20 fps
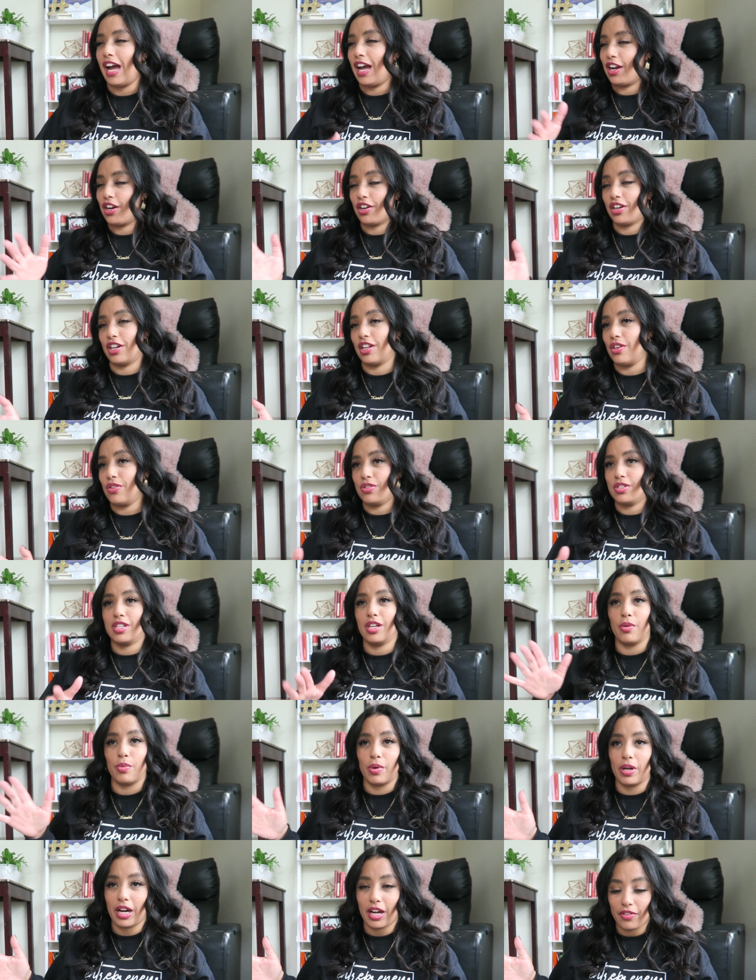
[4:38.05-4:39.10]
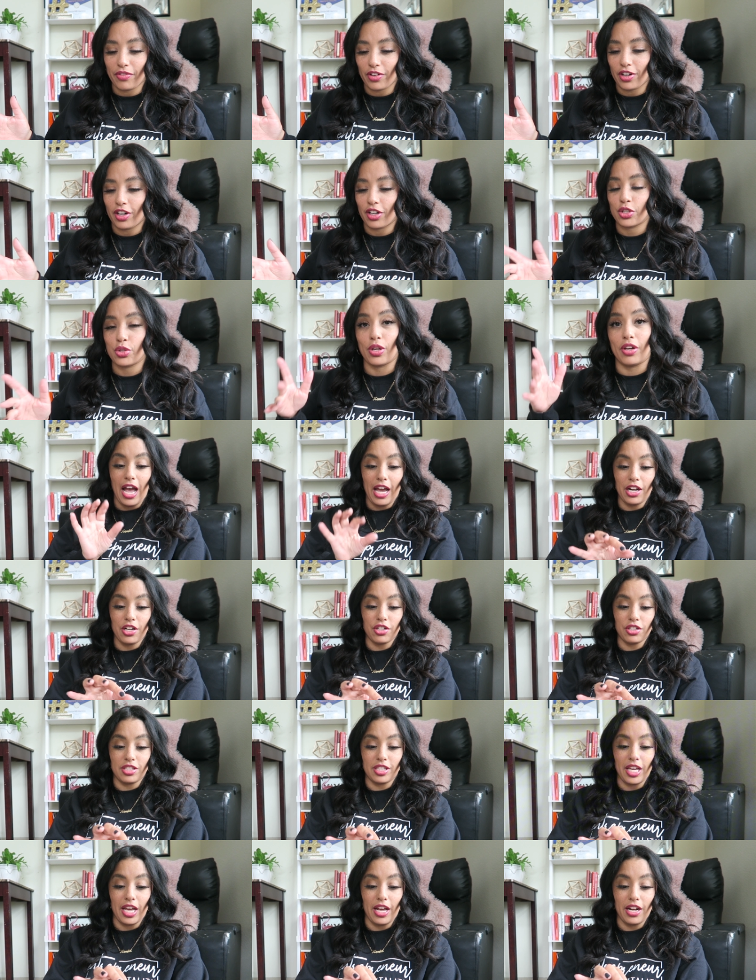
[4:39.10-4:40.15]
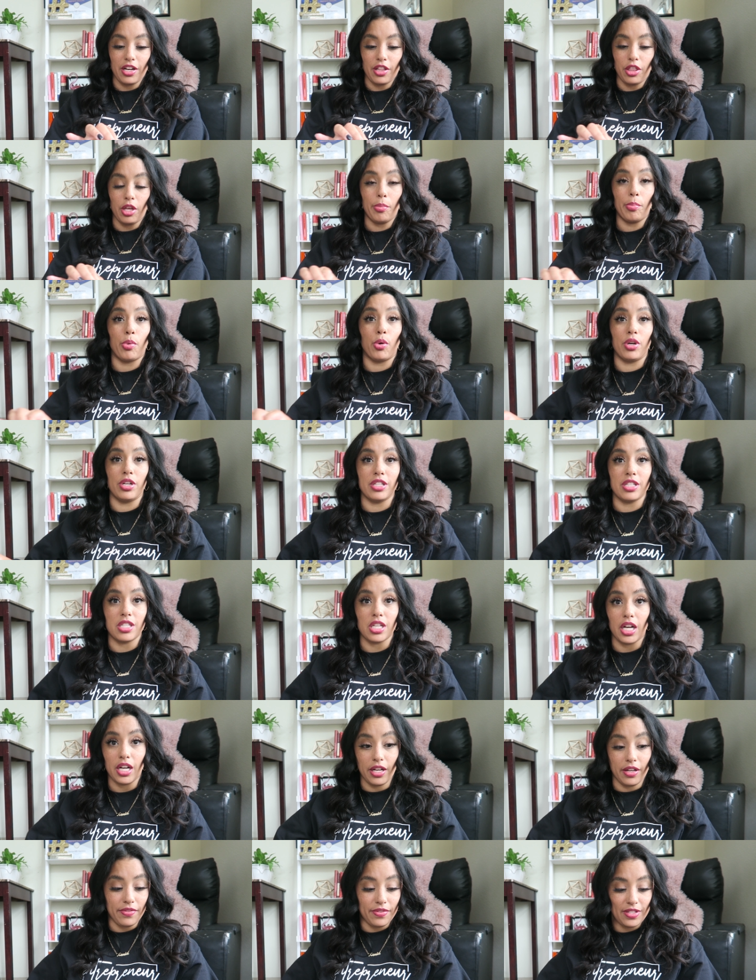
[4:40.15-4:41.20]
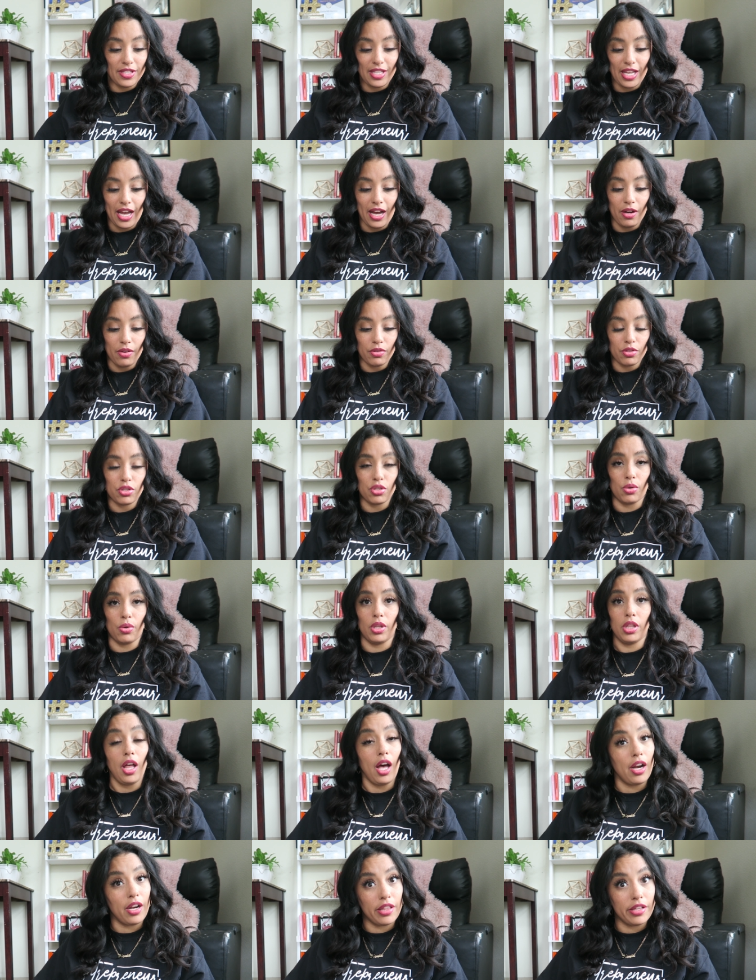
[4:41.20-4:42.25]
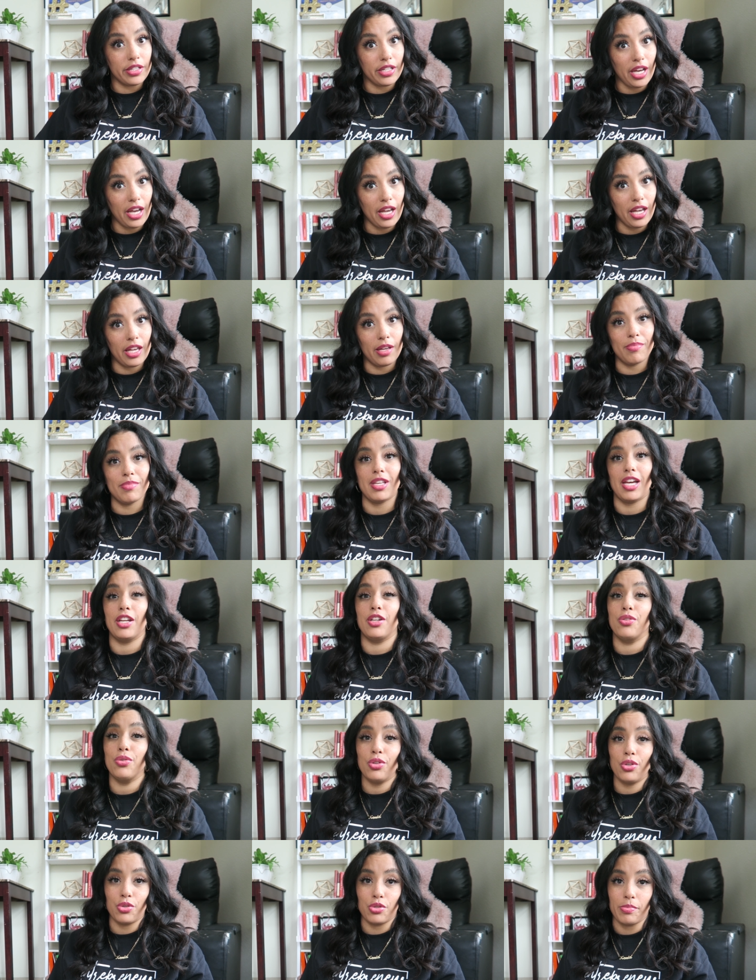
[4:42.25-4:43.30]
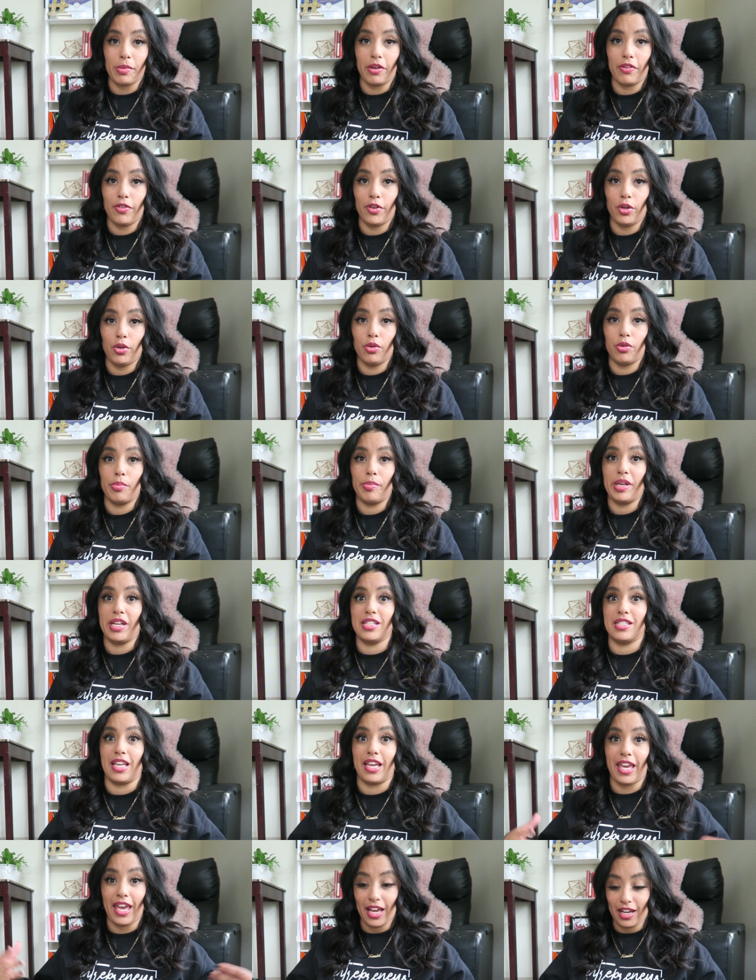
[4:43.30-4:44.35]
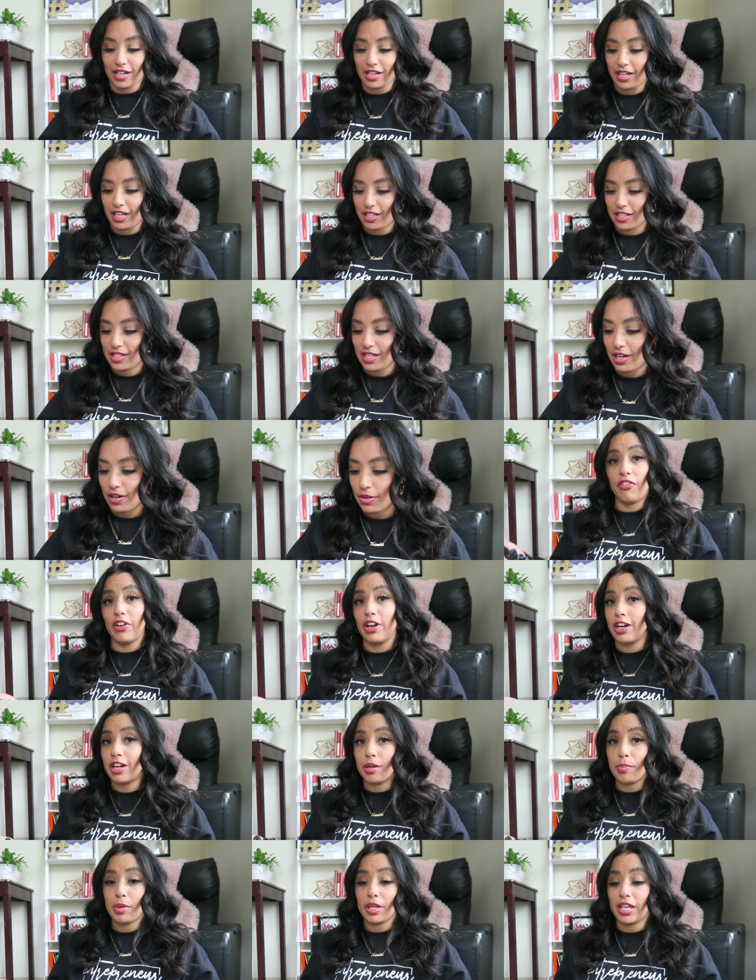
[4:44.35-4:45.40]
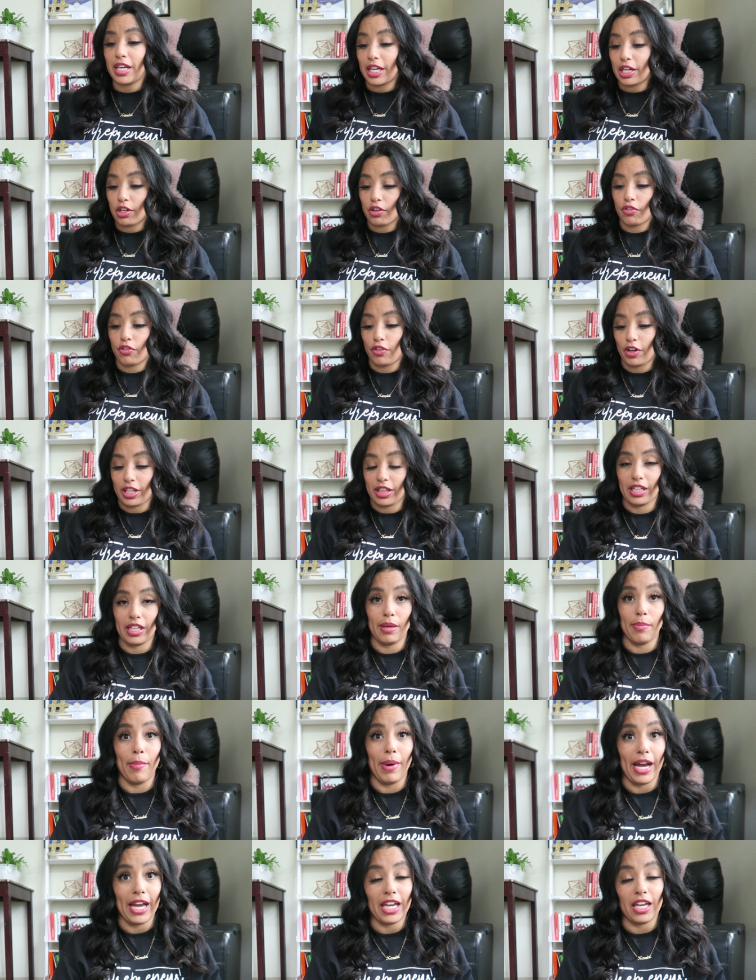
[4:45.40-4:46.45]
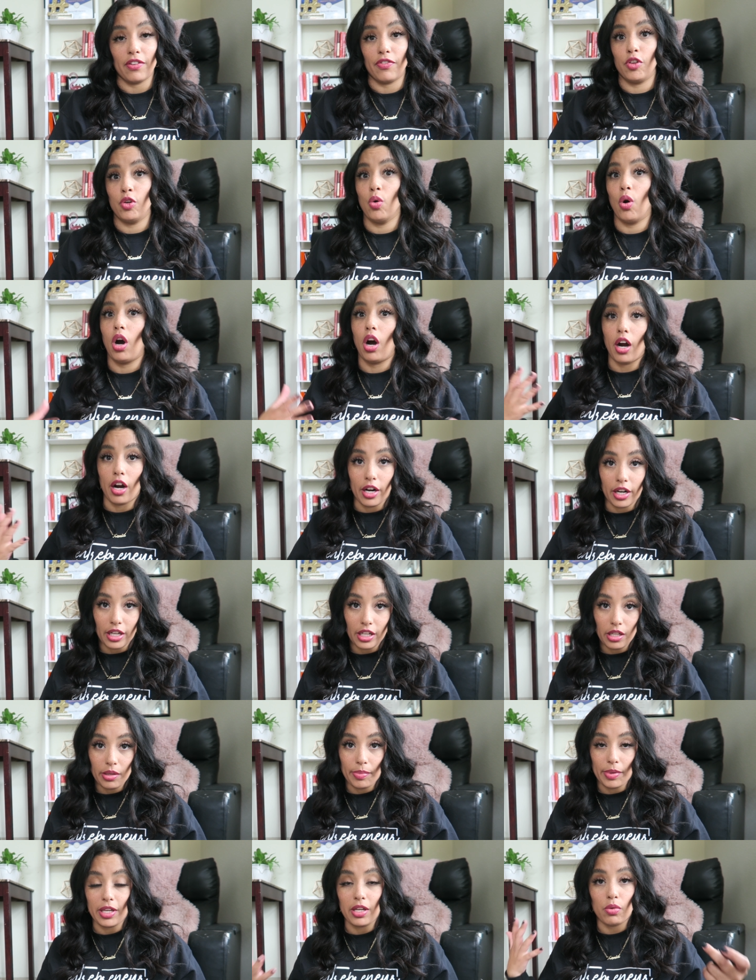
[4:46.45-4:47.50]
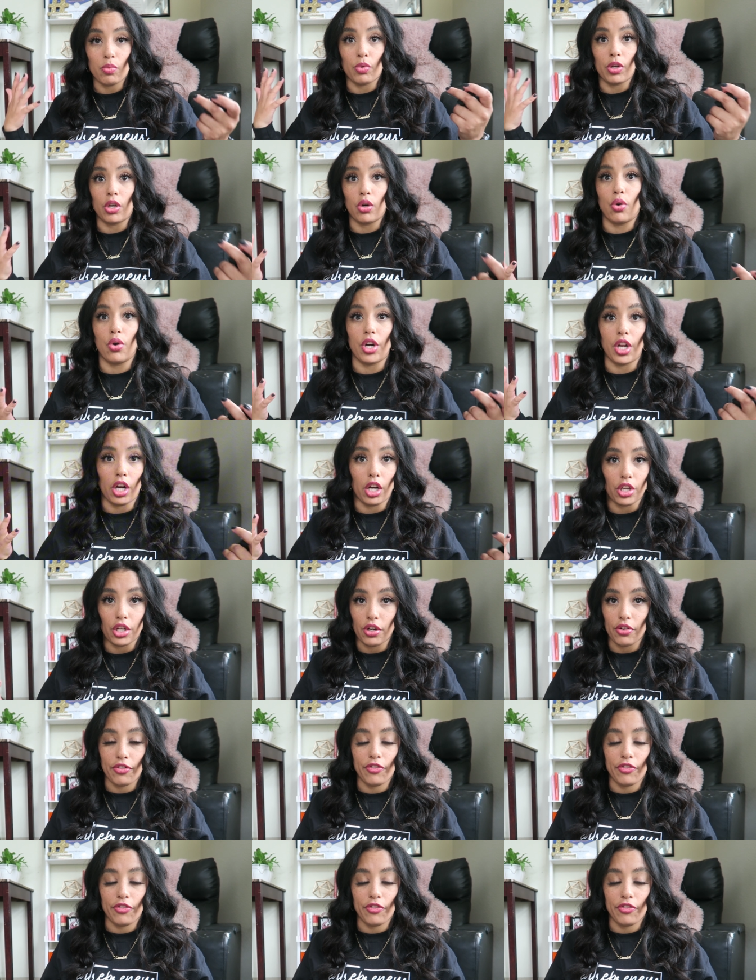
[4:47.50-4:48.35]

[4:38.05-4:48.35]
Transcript: I had already used it, whatever. So I understand the importance of sound. So a lot of the times I do use my phone because I can connect sound. A very beginner friendly mic. If you are going to be recording on your